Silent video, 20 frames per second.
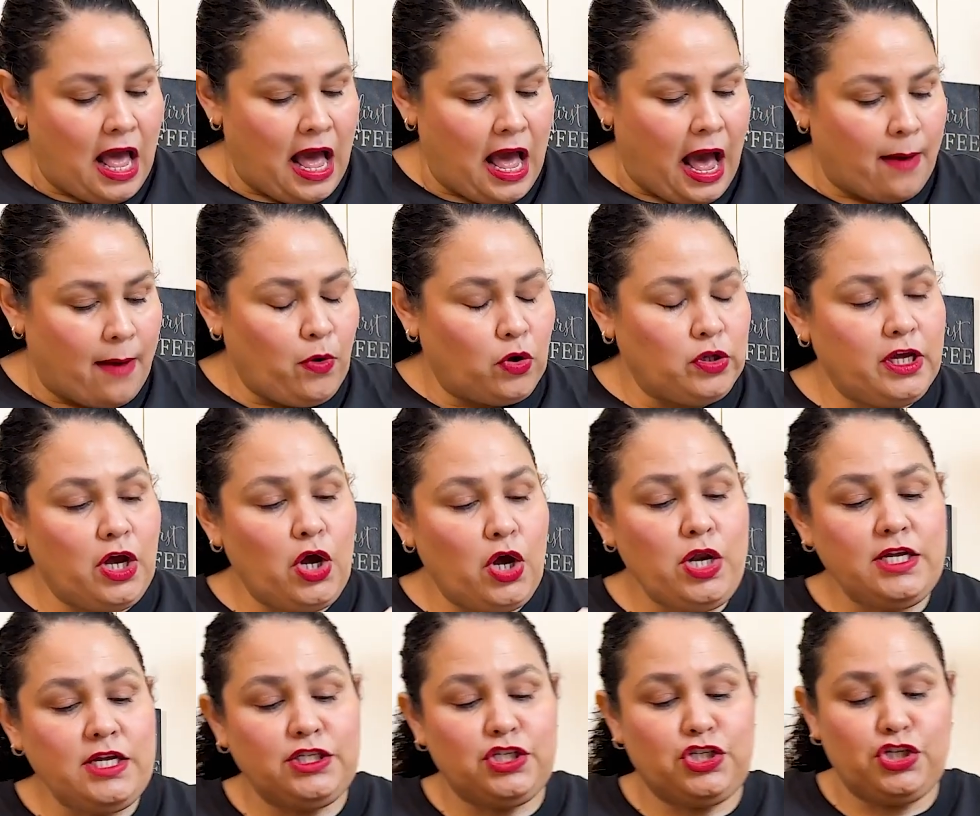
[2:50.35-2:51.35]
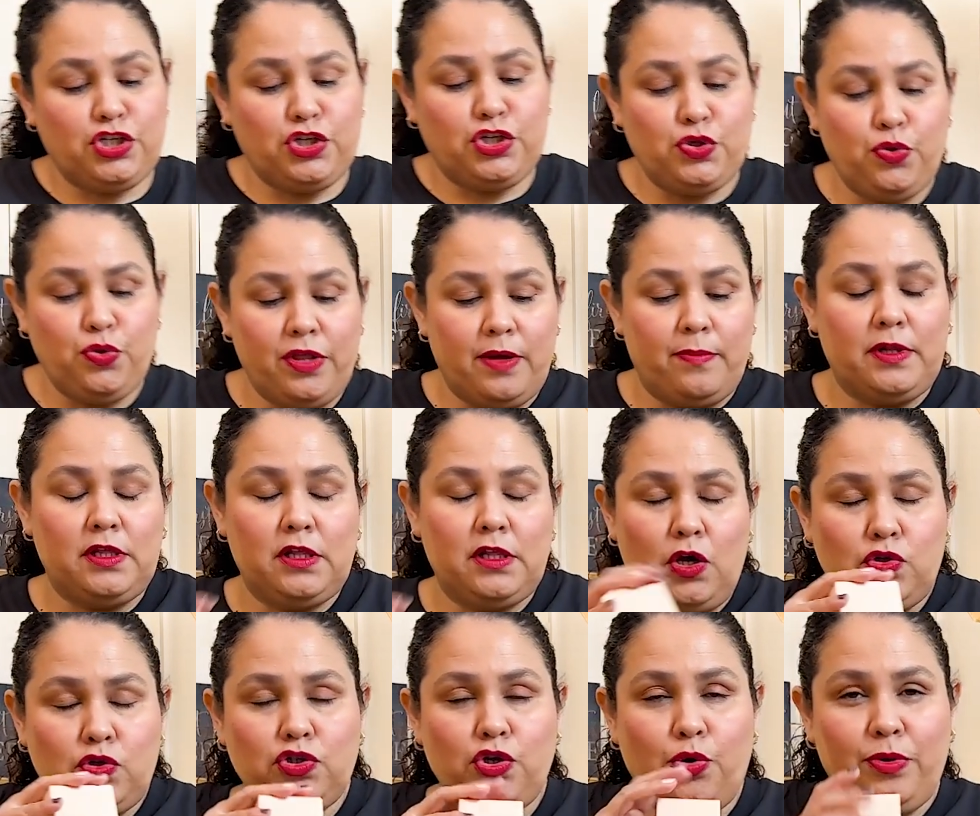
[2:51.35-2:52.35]
I'm only going to do the
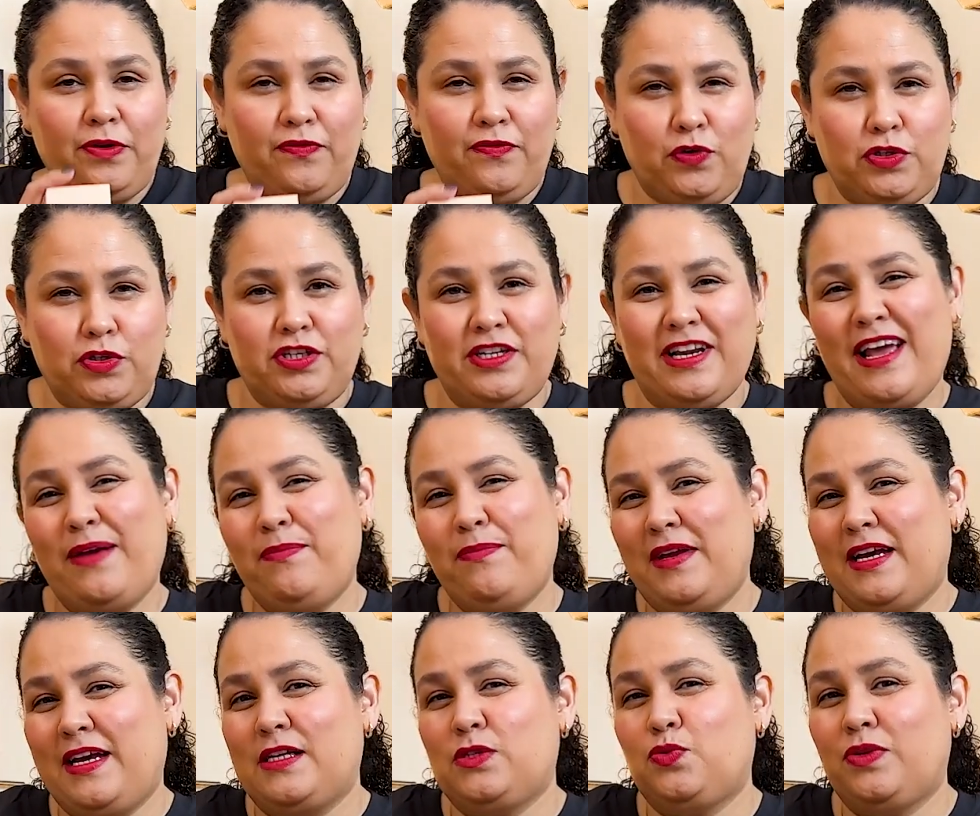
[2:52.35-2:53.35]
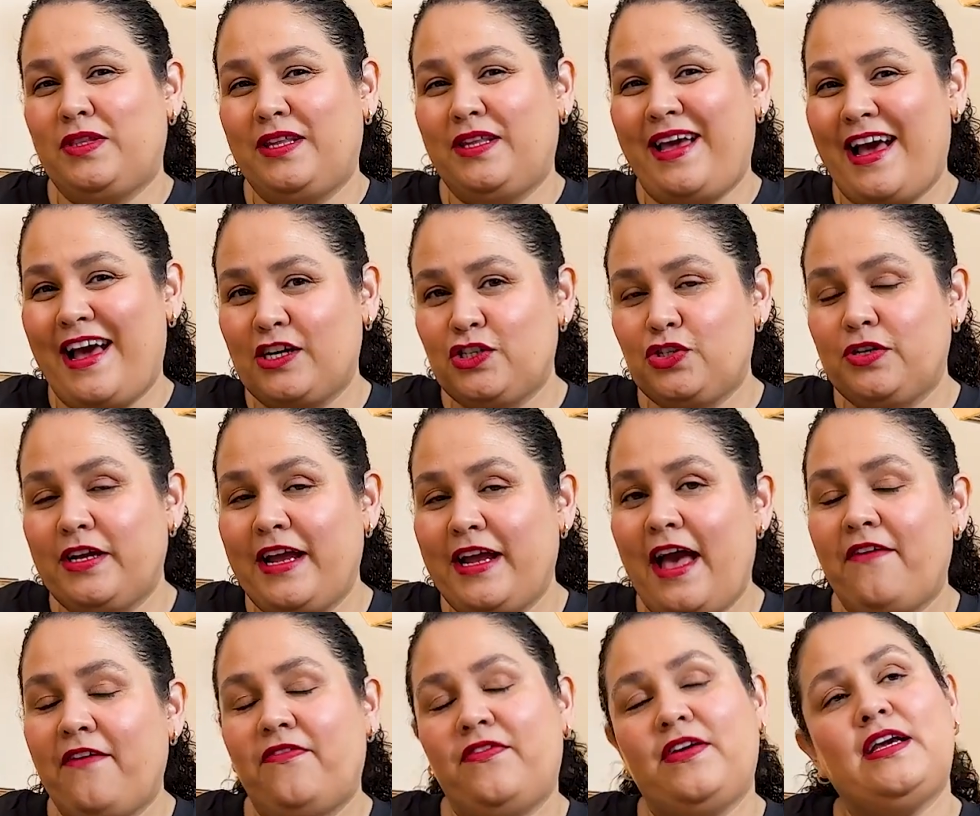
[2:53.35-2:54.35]
Melozio review today because with the extra
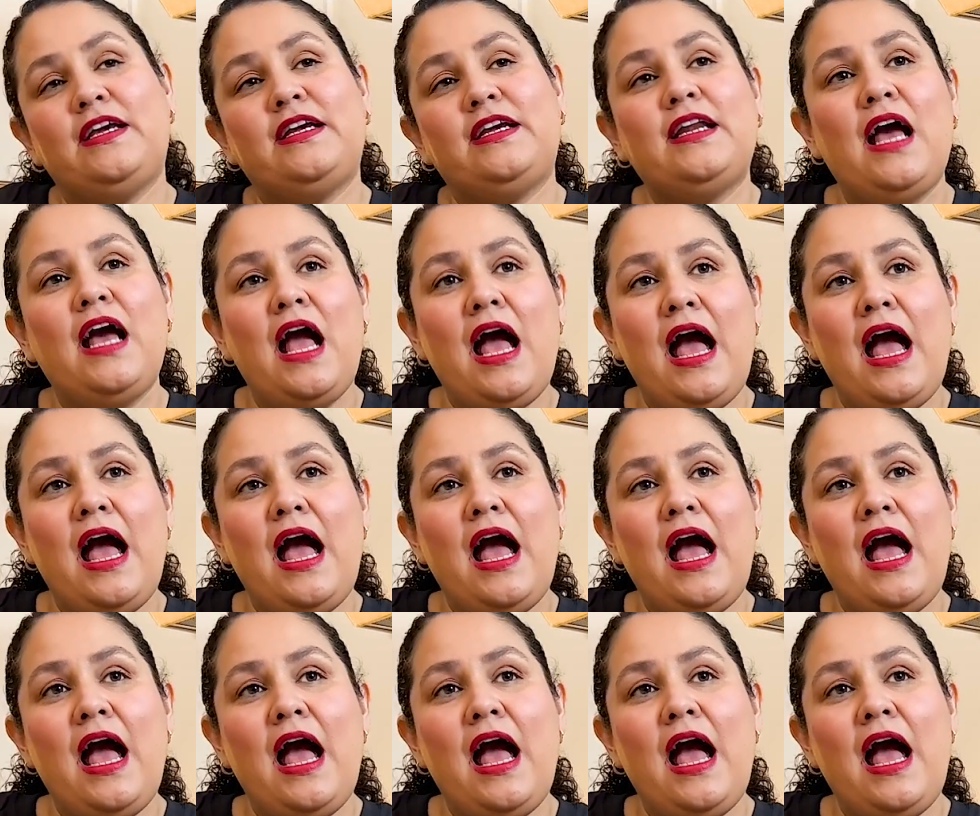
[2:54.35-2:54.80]
caffeine,